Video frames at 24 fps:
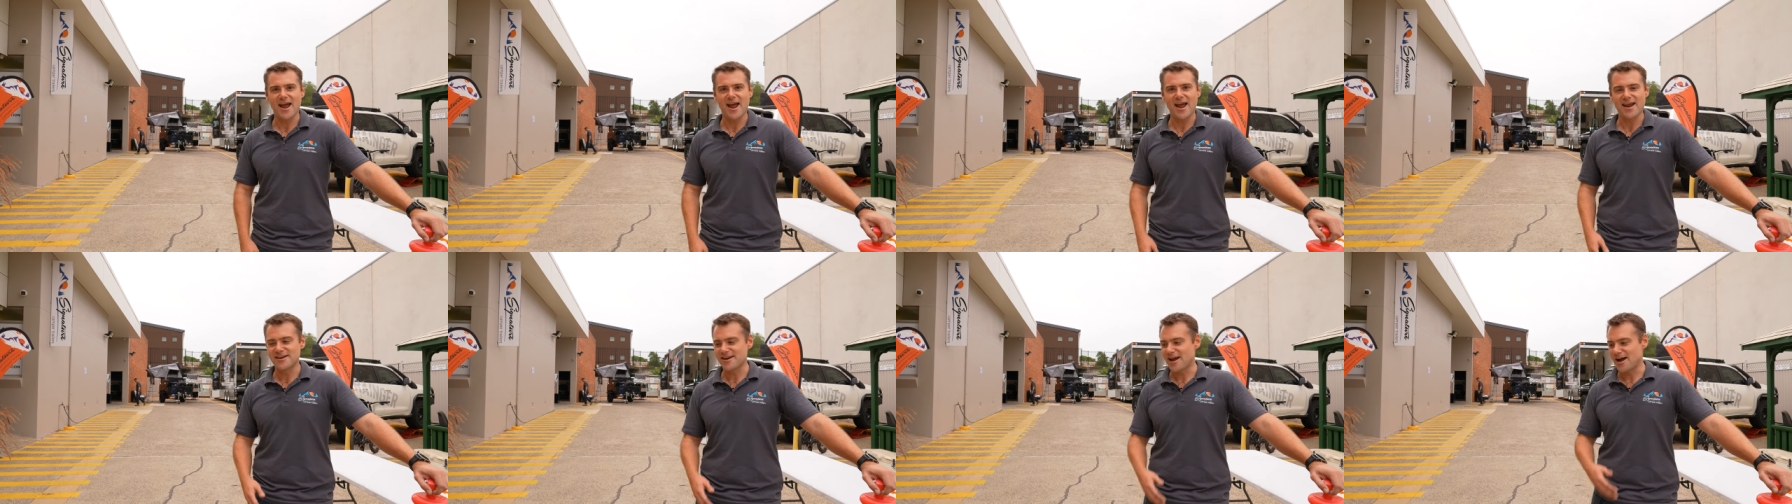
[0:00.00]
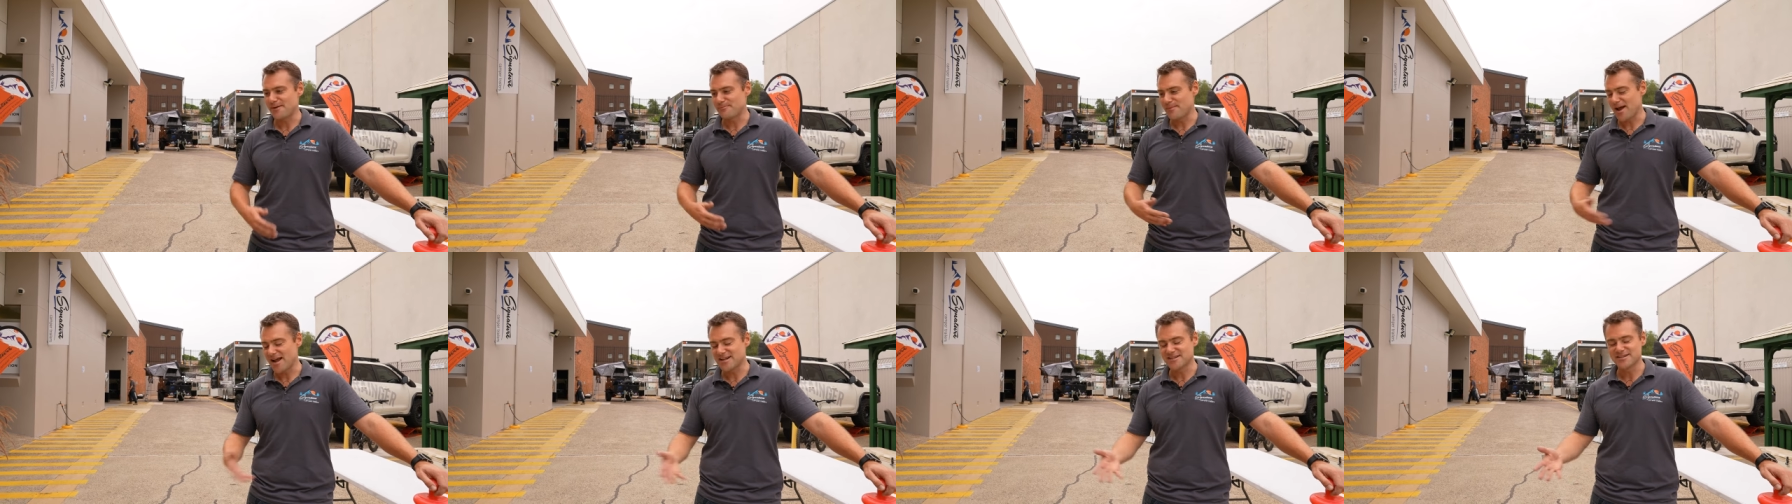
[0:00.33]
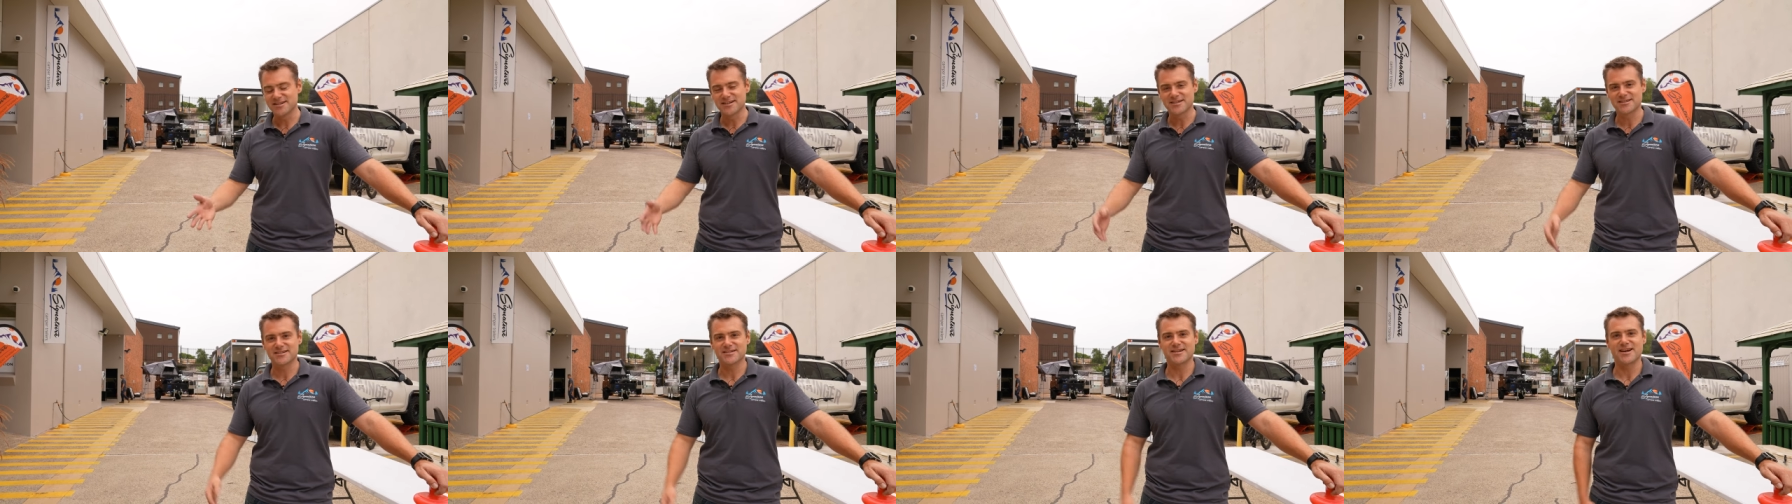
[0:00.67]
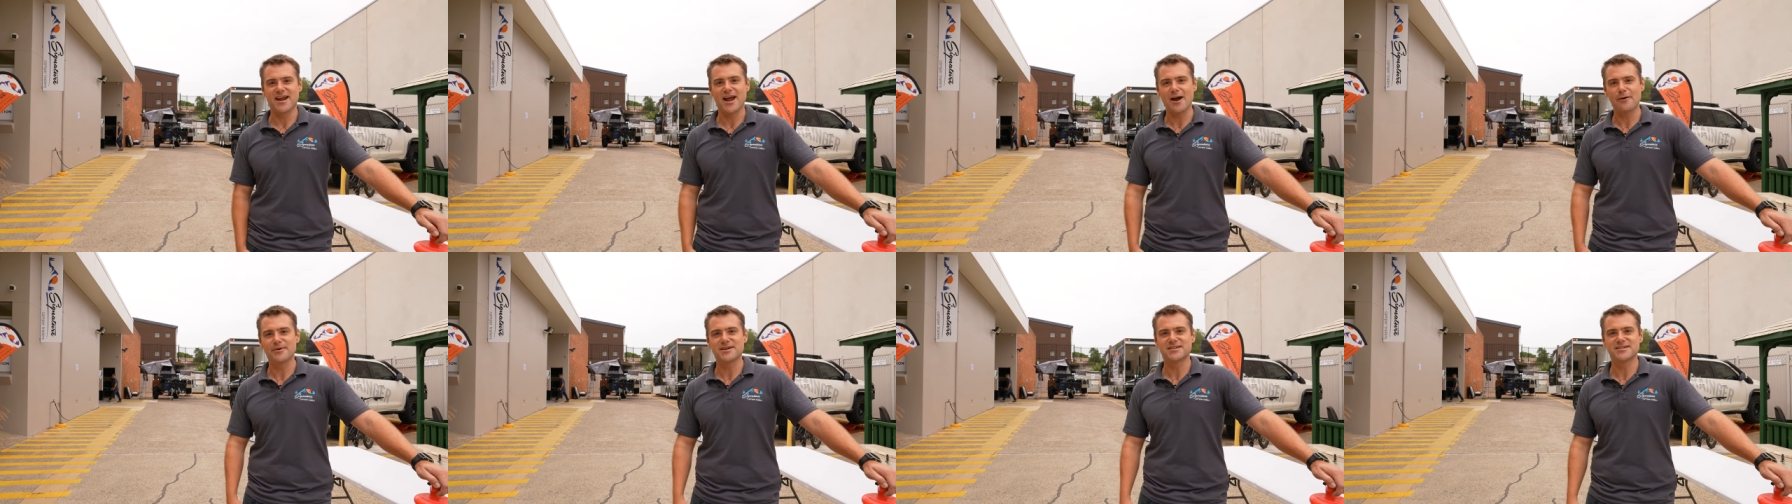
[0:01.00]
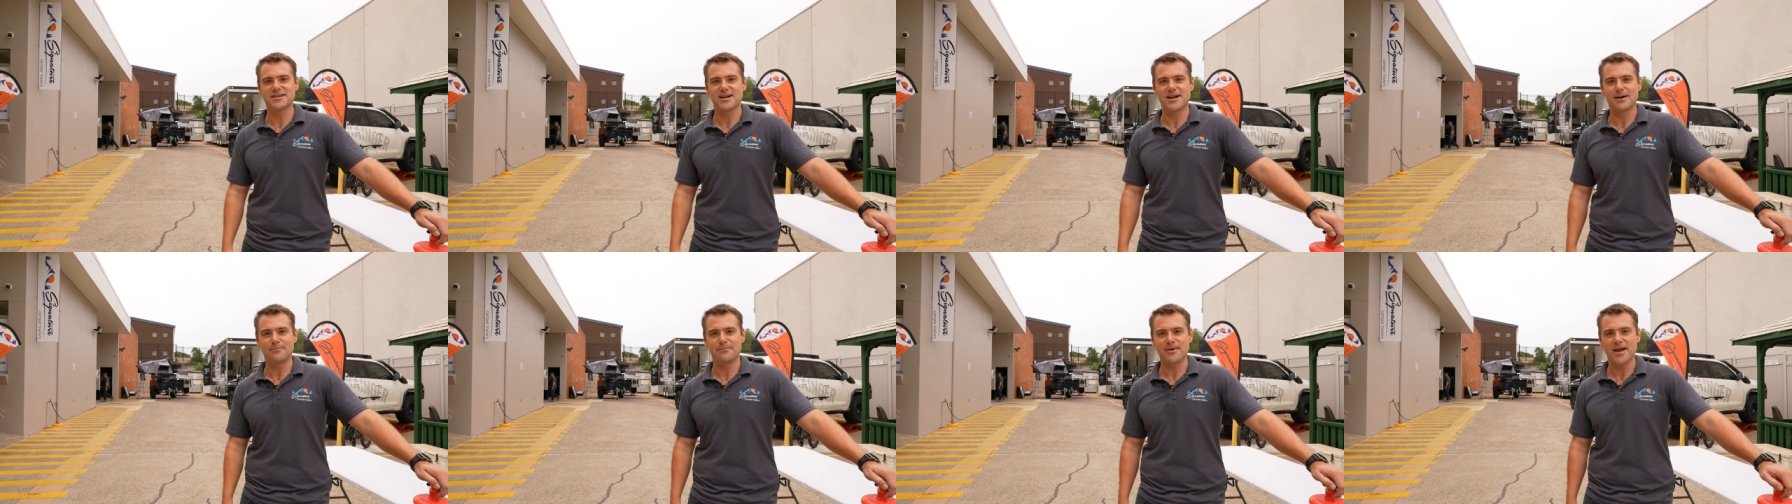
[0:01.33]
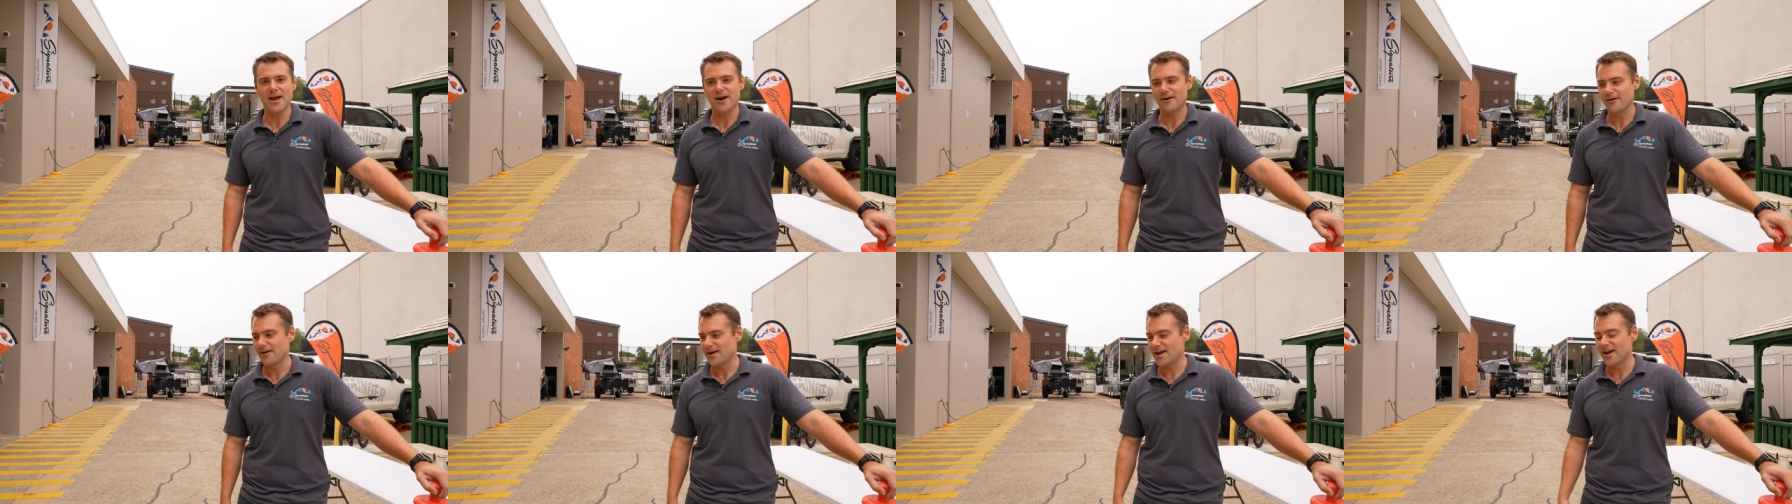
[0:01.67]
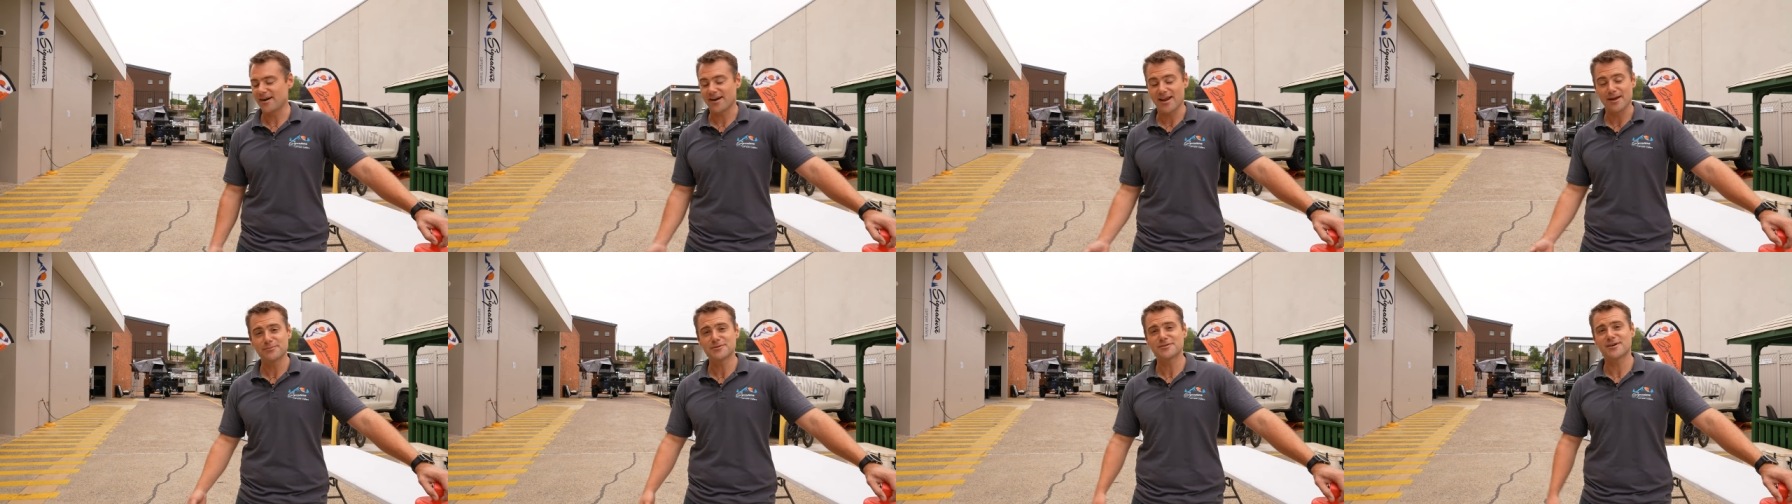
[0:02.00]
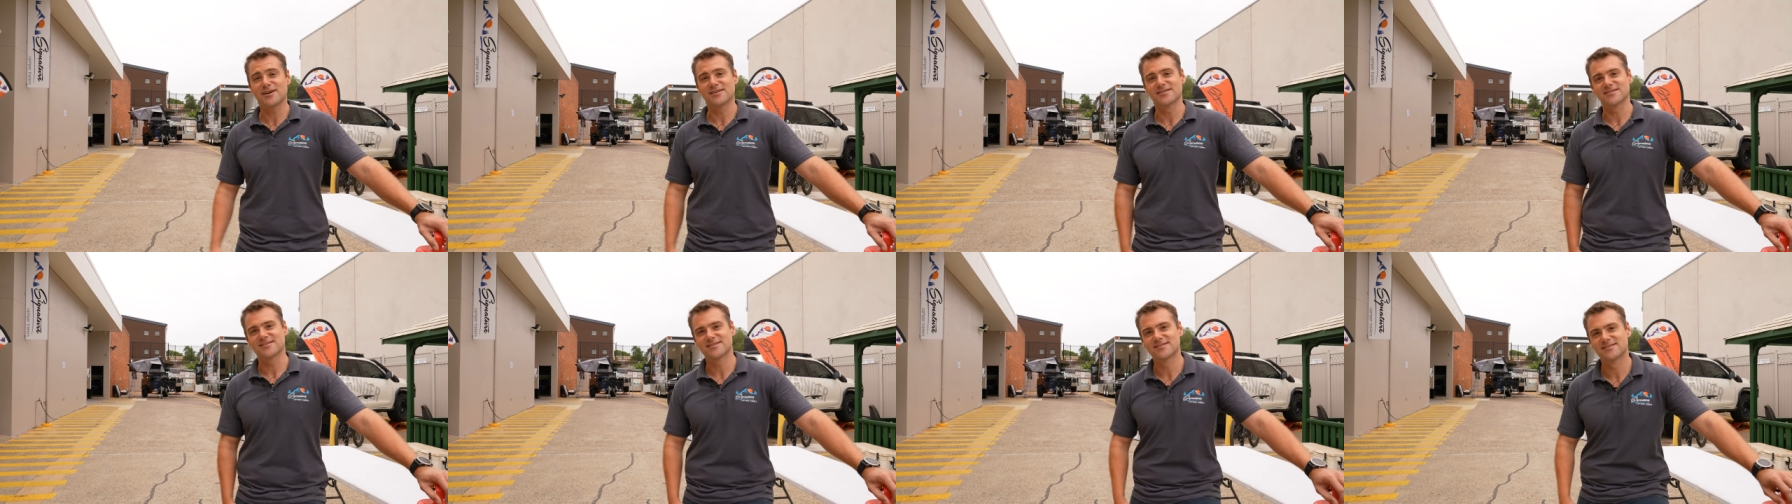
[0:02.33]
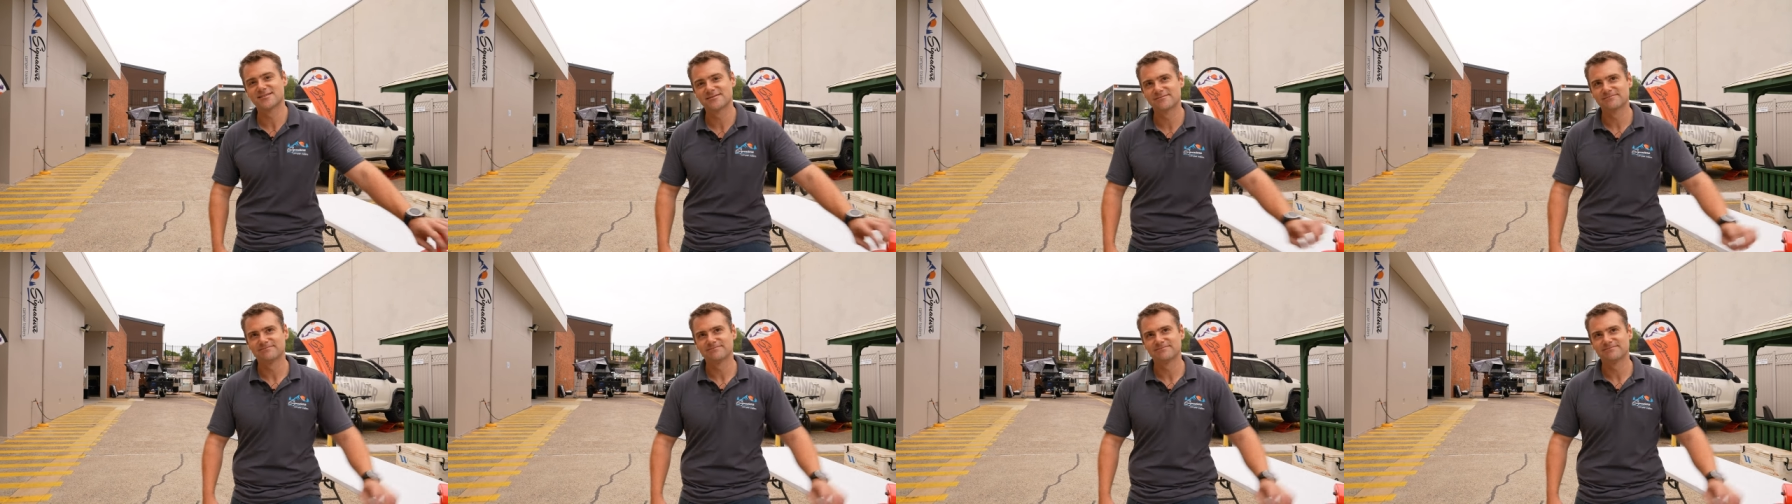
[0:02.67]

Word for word: and, um, and you can see how we set up our, our camper trailers.